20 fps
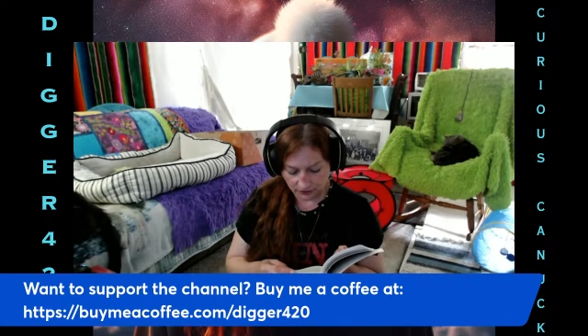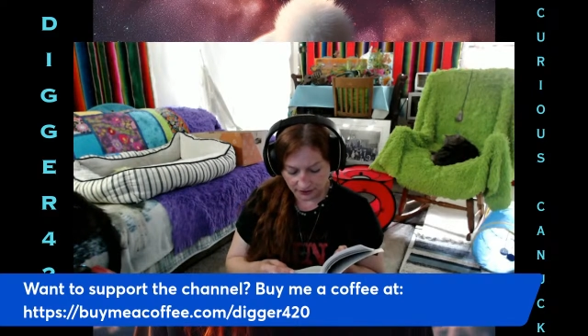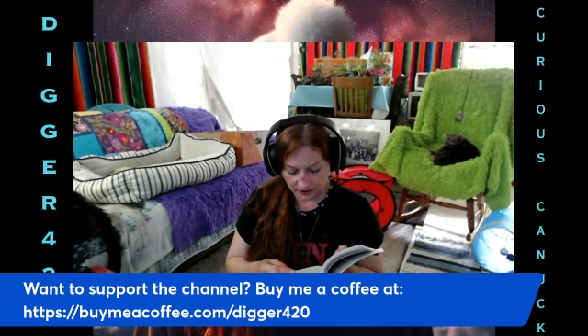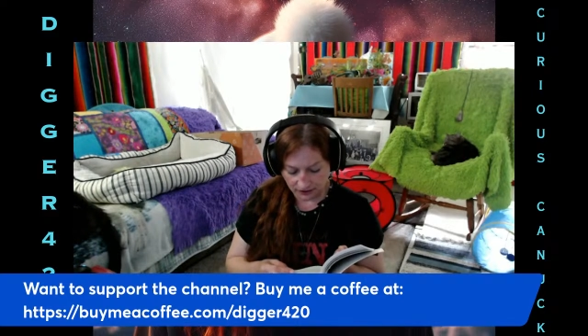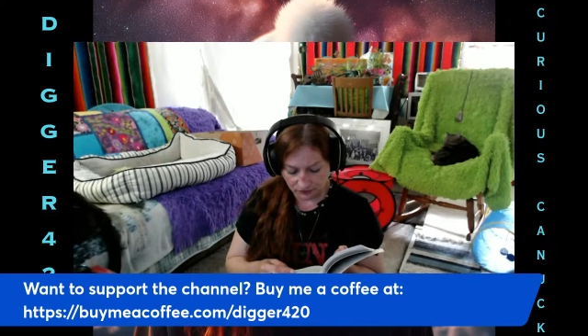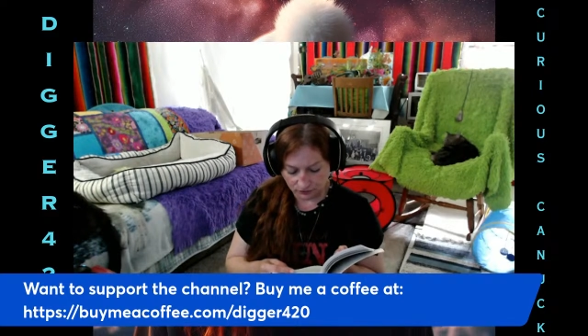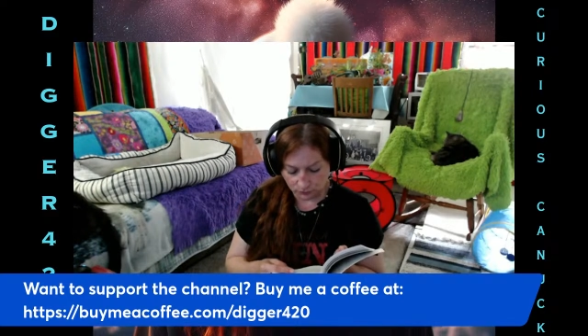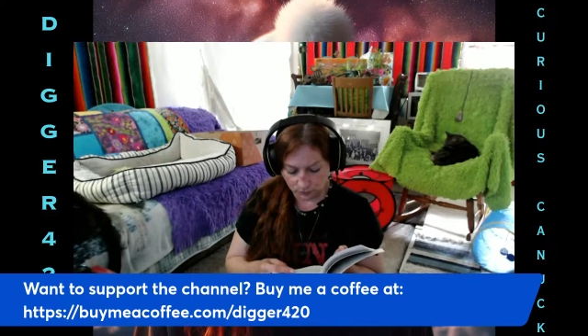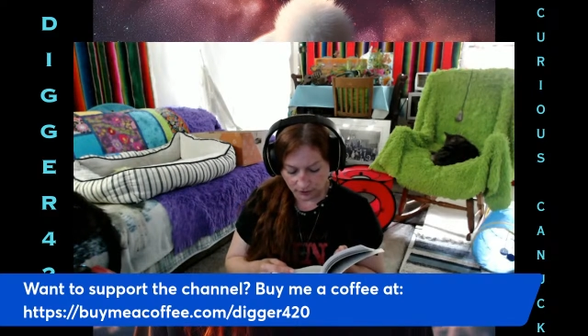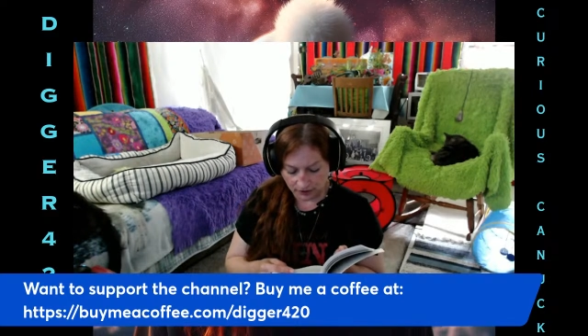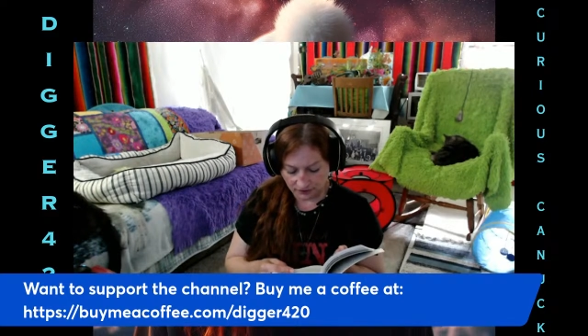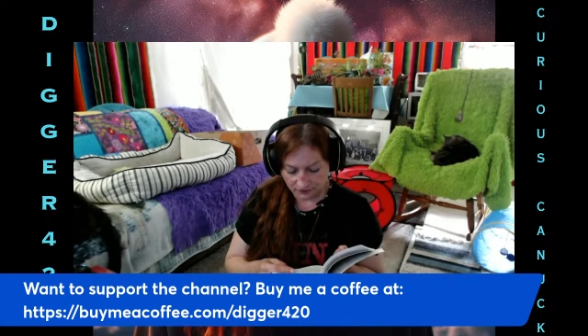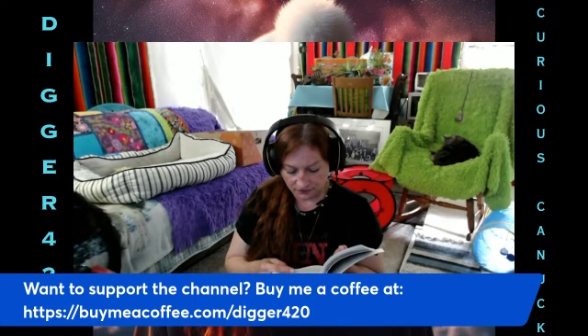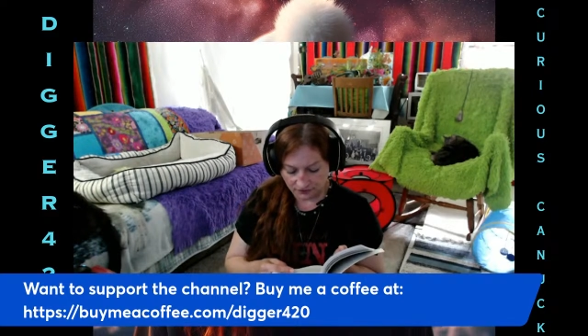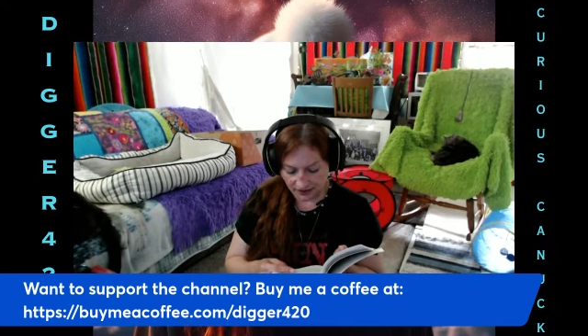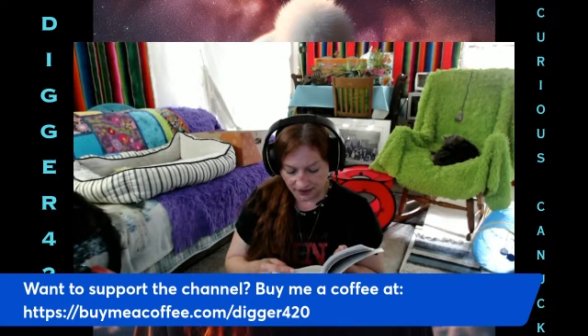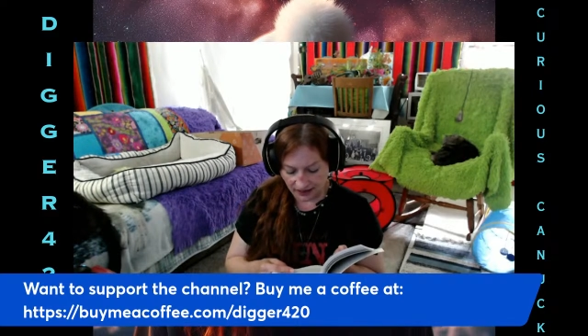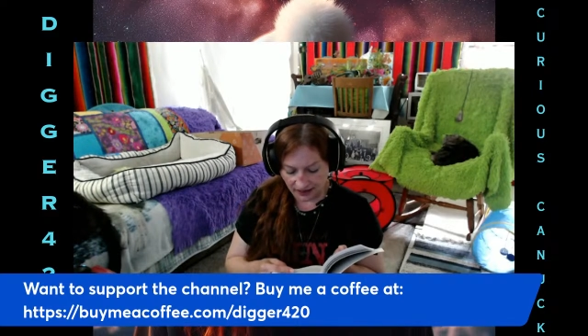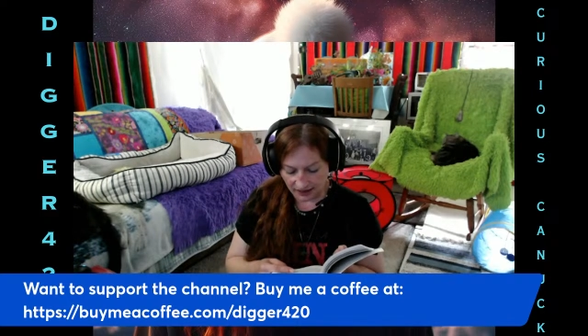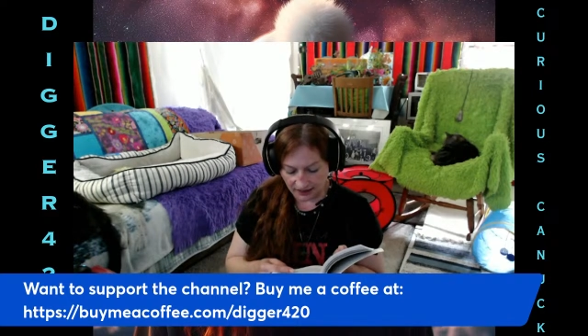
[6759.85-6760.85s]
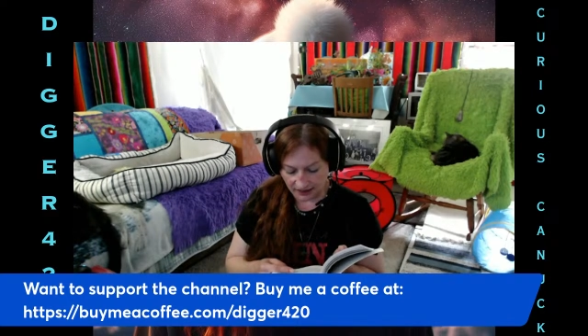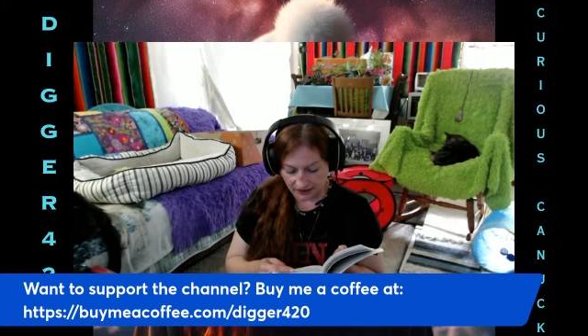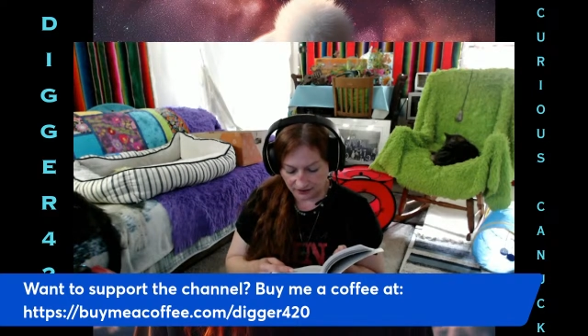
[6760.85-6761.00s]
of one of the high